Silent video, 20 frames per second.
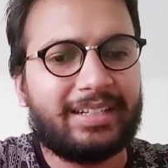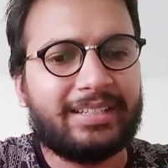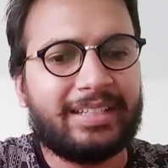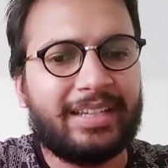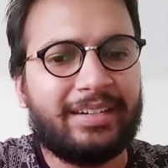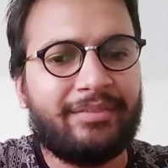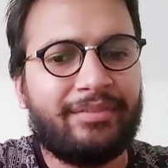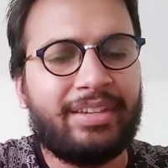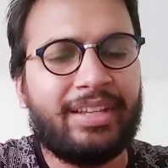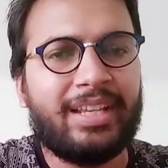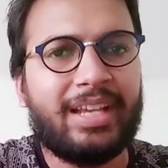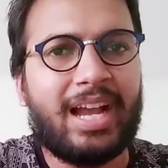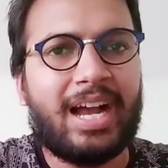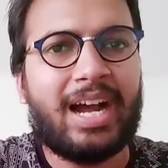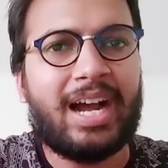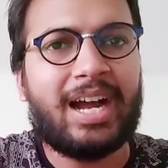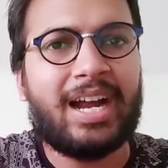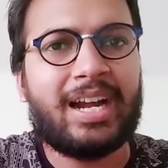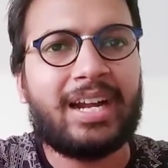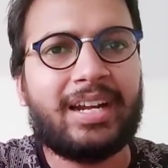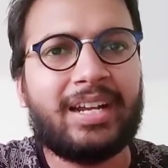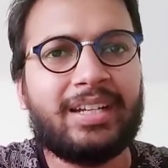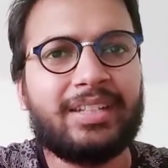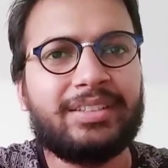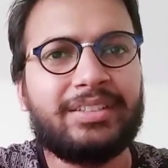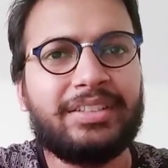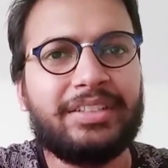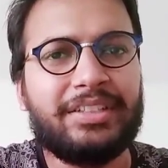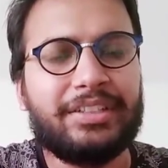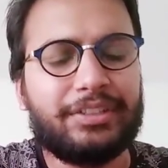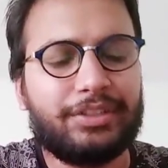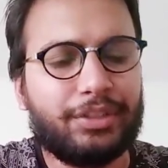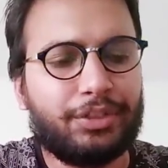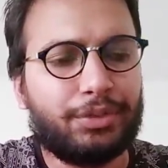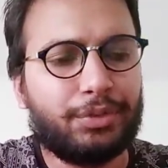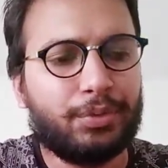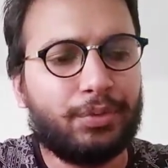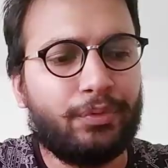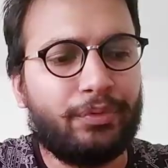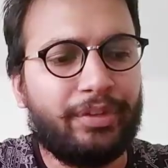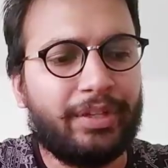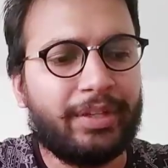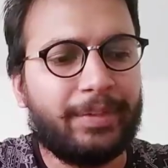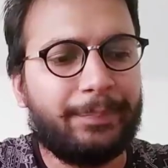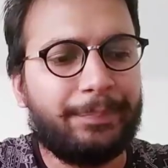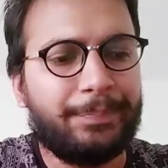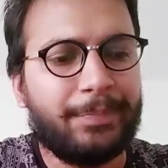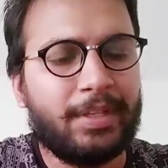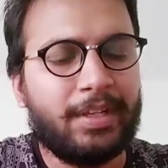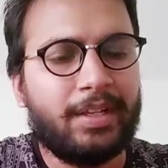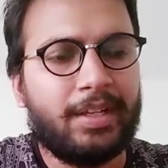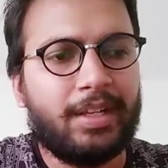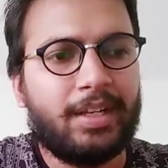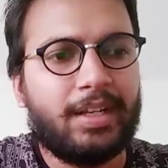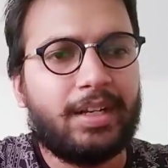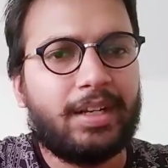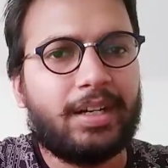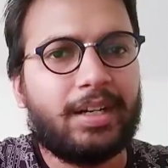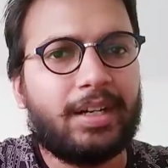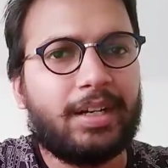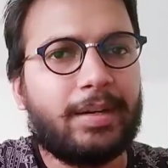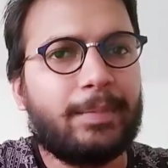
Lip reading: then we had a serious issue where